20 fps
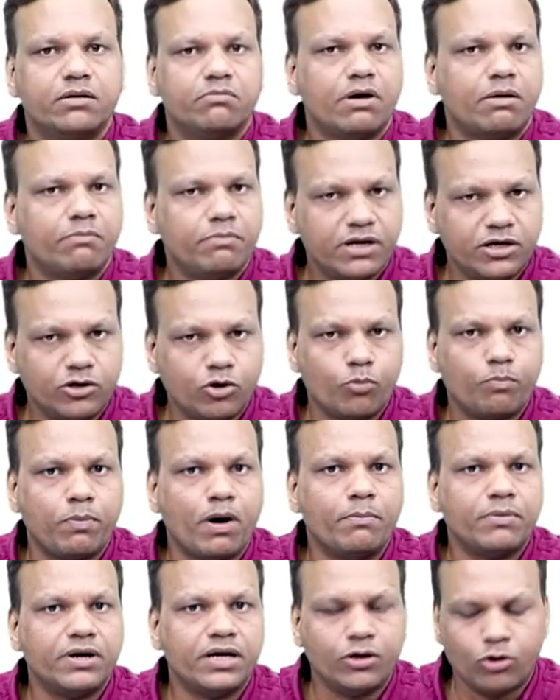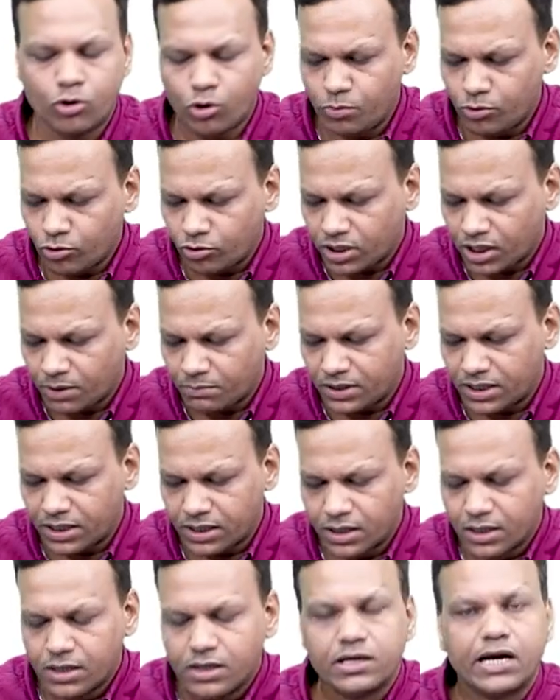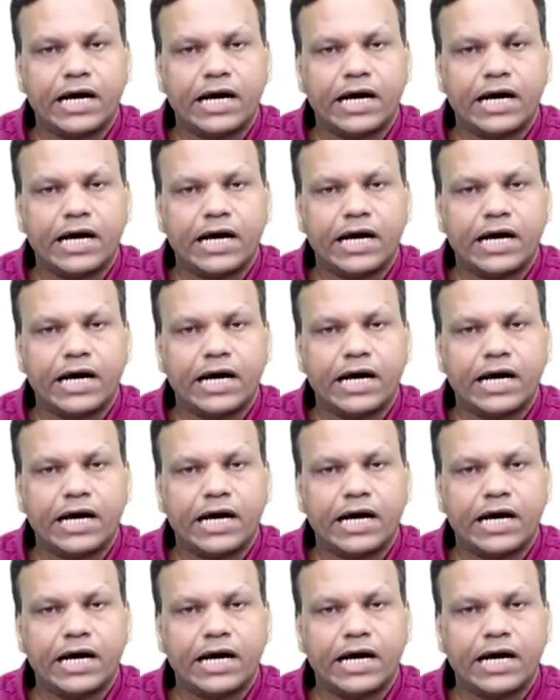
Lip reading: Remember, dopamine, dobutamine,